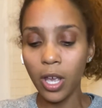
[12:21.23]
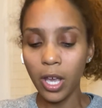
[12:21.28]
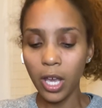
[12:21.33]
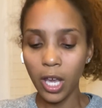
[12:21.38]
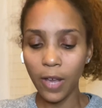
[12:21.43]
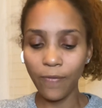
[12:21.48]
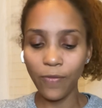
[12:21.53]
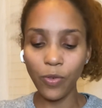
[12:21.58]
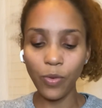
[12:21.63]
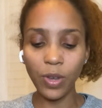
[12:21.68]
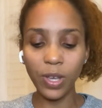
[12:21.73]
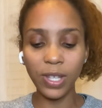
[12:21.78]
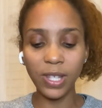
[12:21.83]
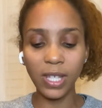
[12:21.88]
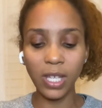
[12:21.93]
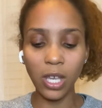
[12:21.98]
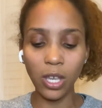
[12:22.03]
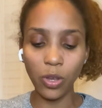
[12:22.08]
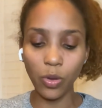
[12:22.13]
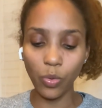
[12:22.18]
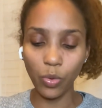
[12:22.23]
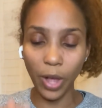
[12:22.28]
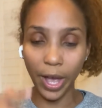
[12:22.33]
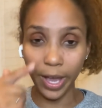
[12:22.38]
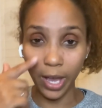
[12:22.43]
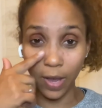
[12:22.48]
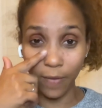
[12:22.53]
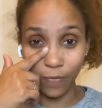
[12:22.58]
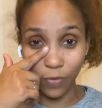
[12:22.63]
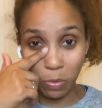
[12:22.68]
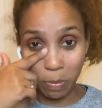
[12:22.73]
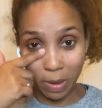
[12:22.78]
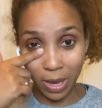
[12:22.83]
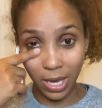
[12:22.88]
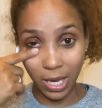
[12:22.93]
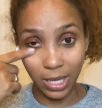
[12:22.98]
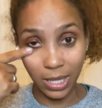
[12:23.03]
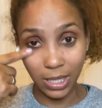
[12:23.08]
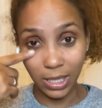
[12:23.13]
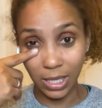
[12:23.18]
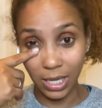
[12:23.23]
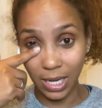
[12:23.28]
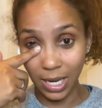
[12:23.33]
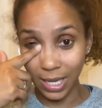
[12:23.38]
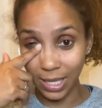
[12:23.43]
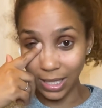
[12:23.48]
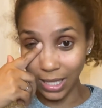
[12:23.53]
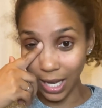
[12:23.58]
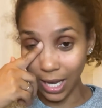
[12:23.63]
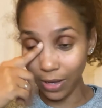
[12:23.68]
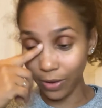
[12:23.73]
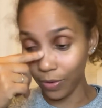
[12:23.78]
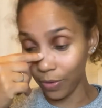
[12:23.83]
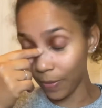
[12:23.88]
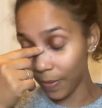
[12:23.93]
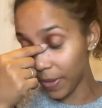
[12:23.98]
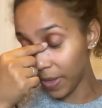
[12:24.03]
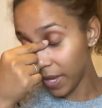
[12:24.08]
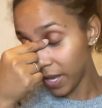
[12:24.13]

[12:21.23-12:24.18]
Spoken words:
if you continue, like if you make it to the next cycle.